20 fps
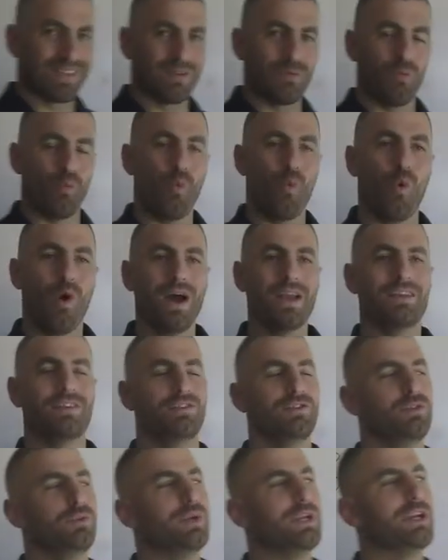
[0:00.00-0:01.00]
what
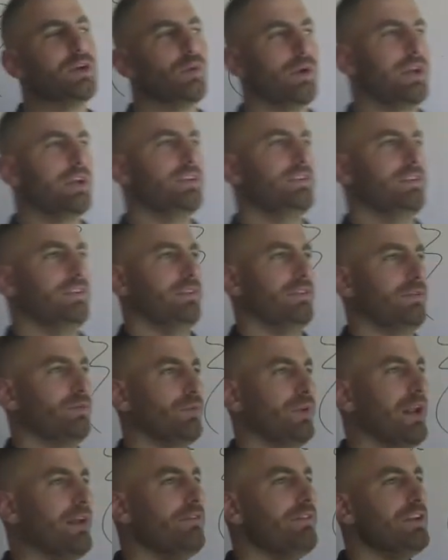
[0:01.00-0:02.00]
two equations?
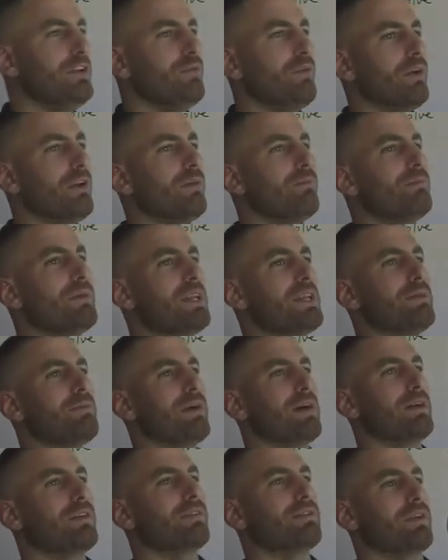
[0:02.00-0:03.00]
Whenever you want to
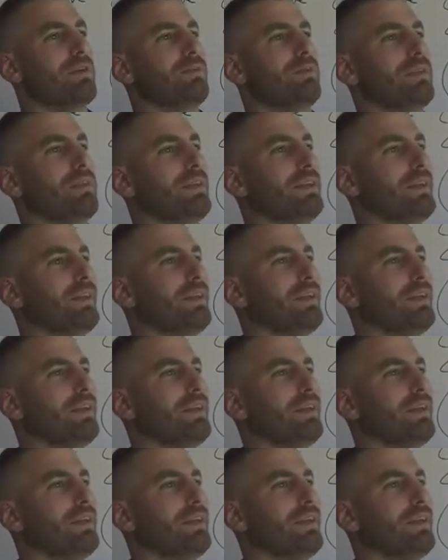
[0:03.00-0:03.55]
minimize something,